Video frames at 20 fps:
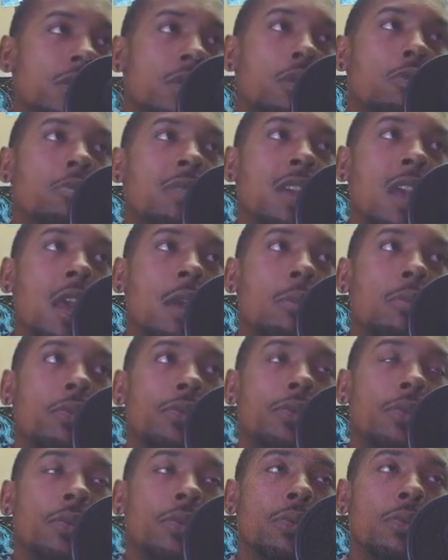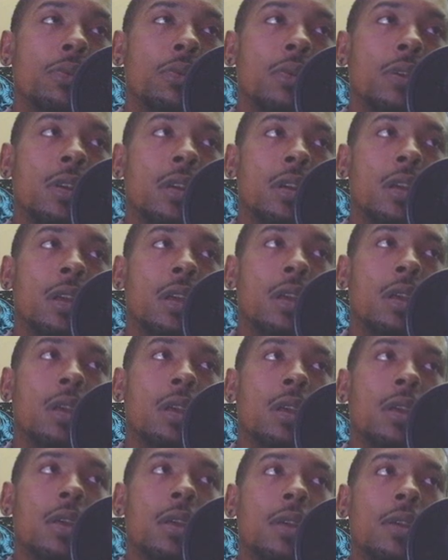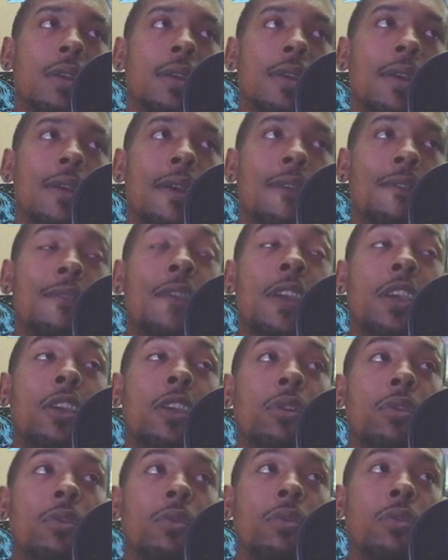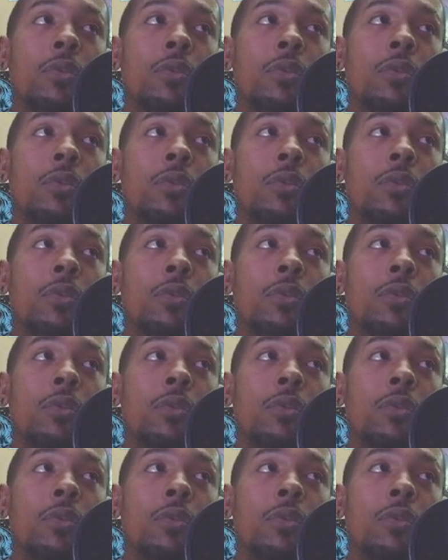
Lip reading: be able to figure